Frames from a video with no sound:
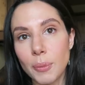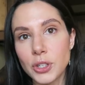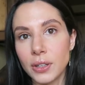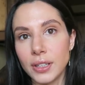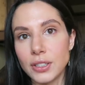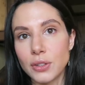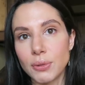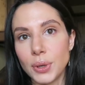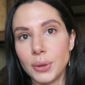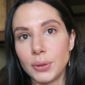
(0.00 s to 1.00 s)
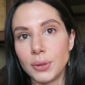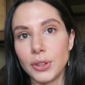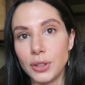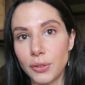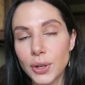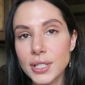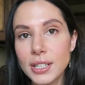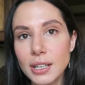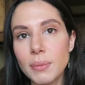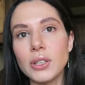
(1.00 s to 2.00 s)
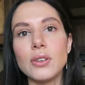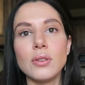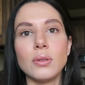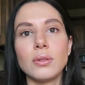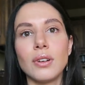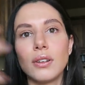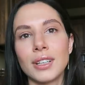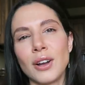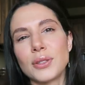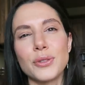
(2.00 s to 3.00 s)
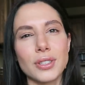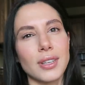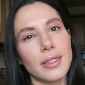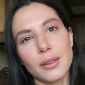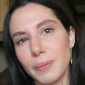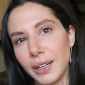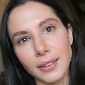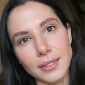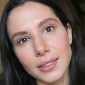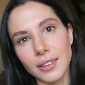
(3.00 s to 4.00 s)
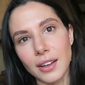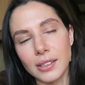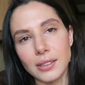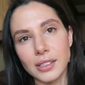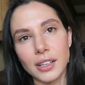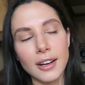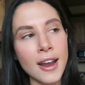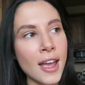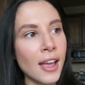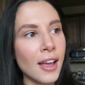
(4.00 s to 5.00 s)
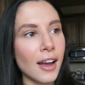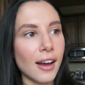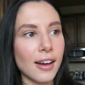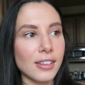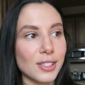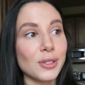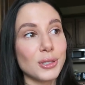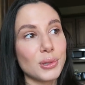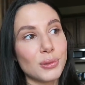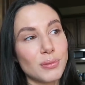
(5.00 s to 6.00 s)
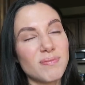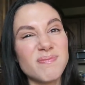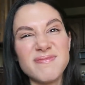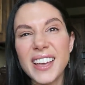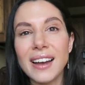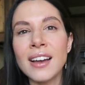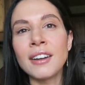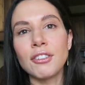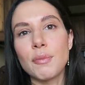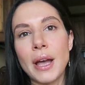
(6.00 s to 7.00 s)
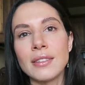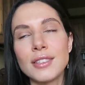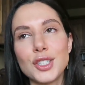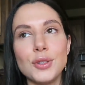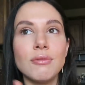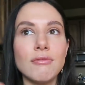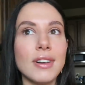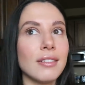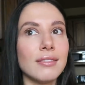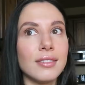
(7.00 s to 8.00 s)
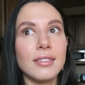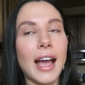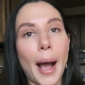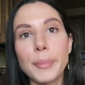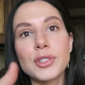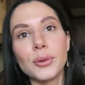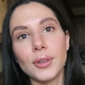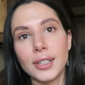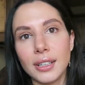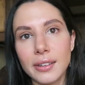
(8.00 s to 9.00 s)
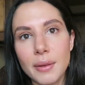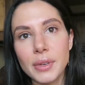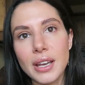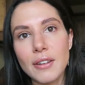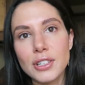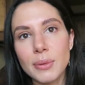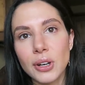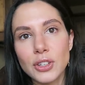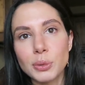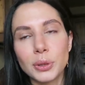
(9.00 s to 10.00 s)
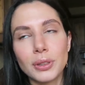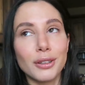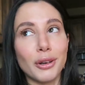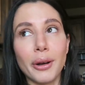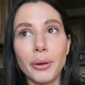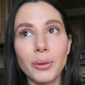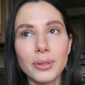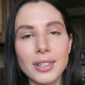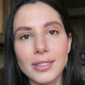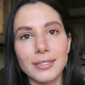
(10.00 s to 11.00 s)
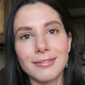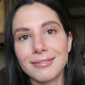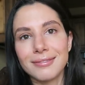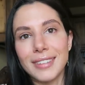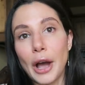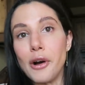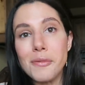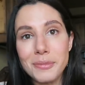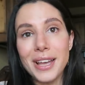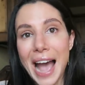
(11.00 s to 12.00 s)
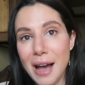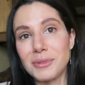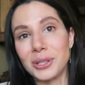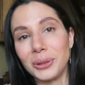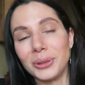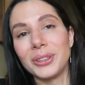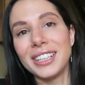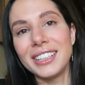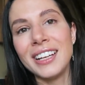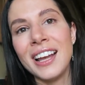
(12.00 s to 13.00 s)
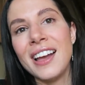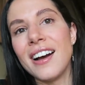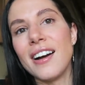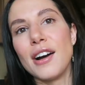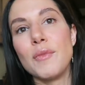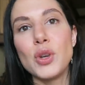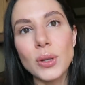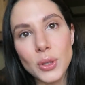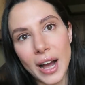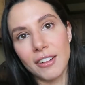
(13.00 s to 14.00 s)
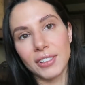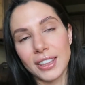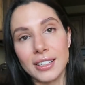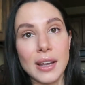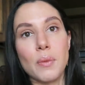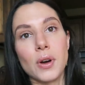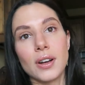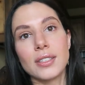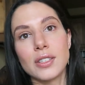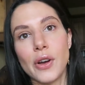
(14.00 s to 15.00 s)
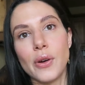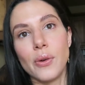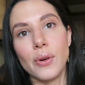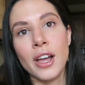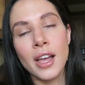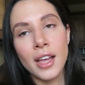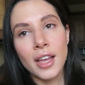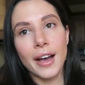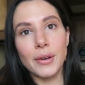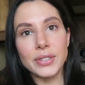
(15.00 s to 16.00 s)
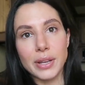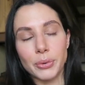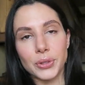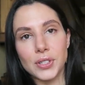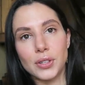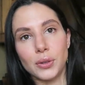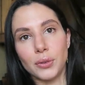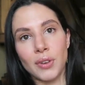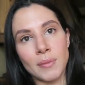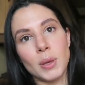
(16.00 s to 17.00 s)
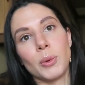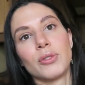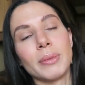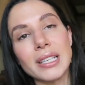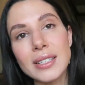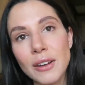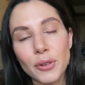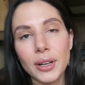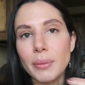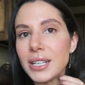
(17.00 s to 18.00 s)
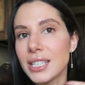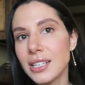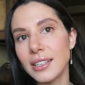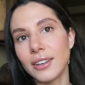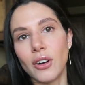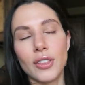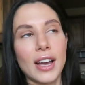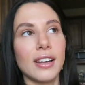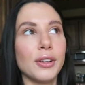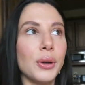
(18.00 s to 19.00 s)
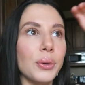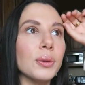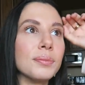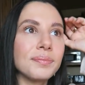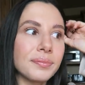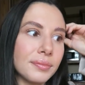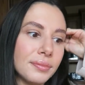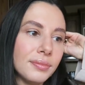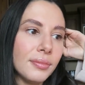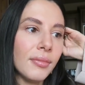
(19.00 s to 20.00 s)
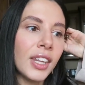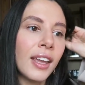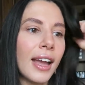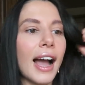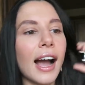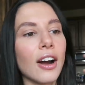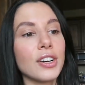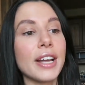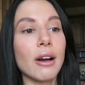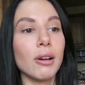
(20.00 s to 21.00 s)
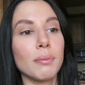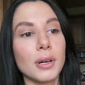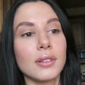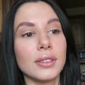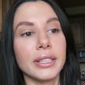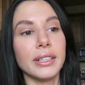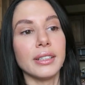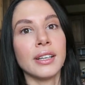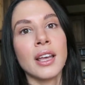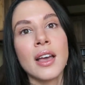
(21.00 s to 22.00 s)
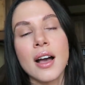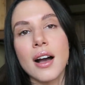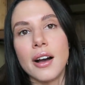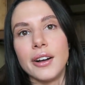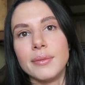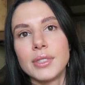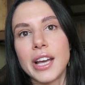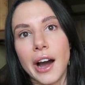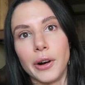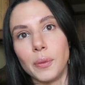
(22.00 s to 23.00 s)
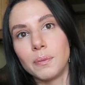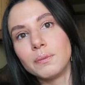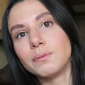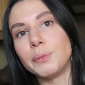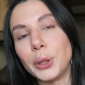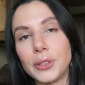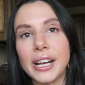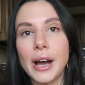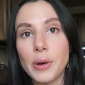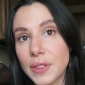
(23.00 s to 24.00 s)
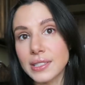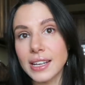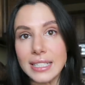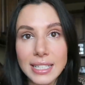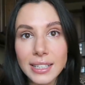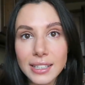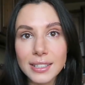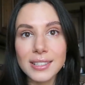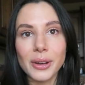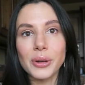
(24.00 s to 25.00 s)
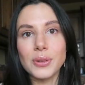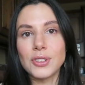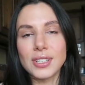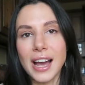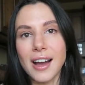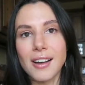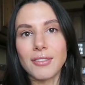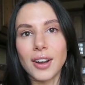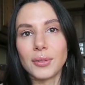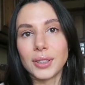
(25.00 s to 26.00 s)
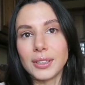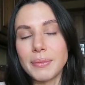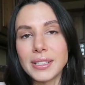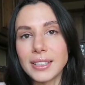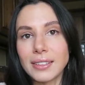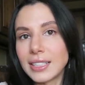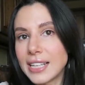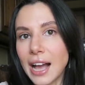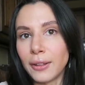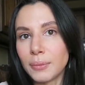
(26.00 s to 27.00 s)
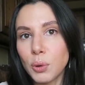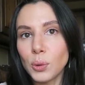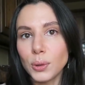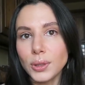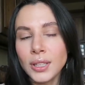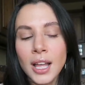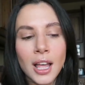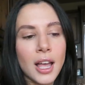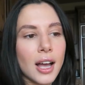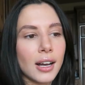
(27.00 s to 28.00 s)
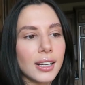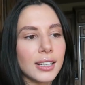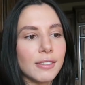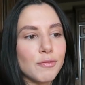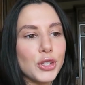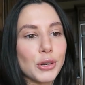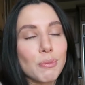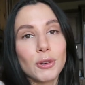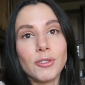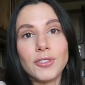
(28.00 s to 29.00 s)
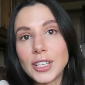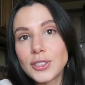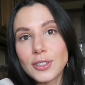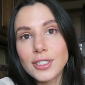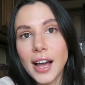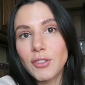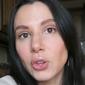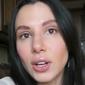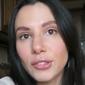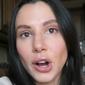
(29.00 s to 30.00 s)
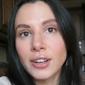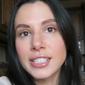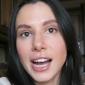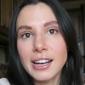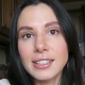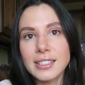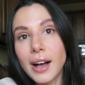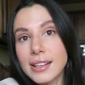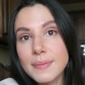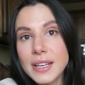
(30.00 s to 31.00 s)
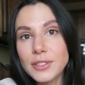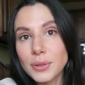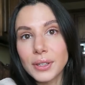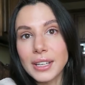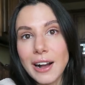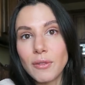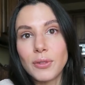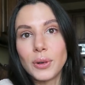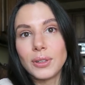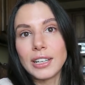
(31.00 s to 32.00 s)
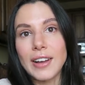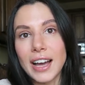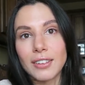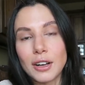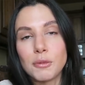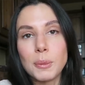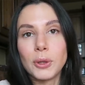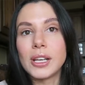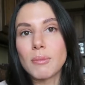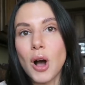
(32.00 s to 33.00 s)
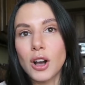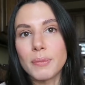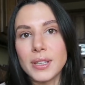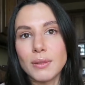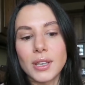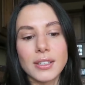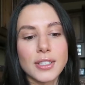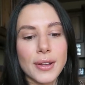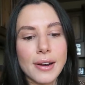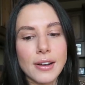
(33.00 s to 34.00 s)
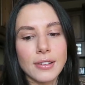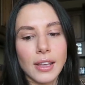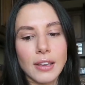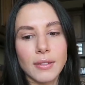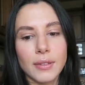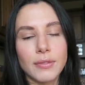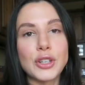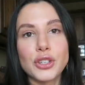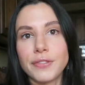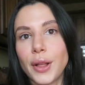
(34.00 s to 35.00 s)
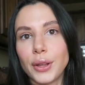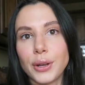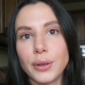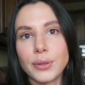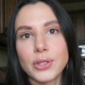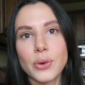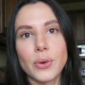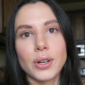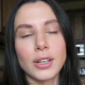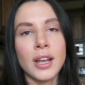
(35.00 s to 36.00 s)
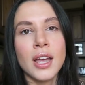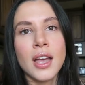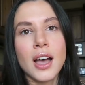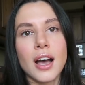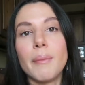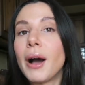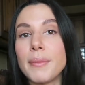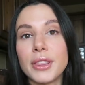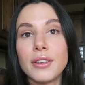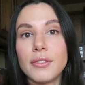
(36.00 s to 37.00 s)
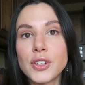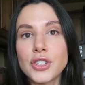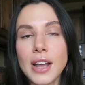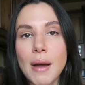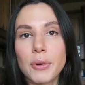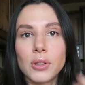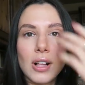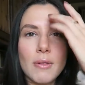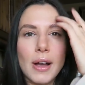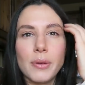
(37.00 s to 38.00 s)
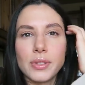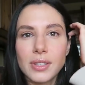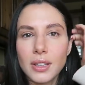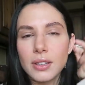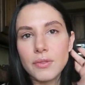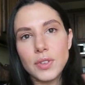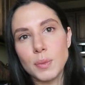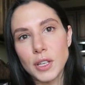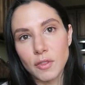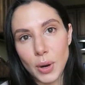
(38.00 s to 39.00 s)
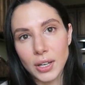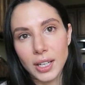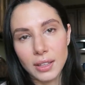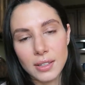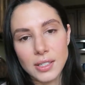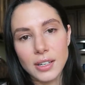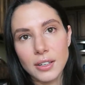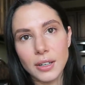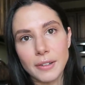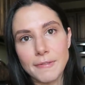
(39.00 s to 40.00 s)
opportunities through the university, but you can also just get the meetings a lot easier. Uh, so yeah, it kind of depends. Do you absolutely need an MBA to be an entrepreneur? No. Does it help? Absolutely. Um, you also have like the network. So I was able to find people from like Stanford, MIT, all that who are now at Berkeley um, to help build out this idea. So you just have a really amazing like talent pool. Uh, your professors have a lot of contacts. Classmates are really helpful. I've had a lot of people like mock me because they're like venture fellows or um, I'm in the venture capital club. I was the VP of marketing this year.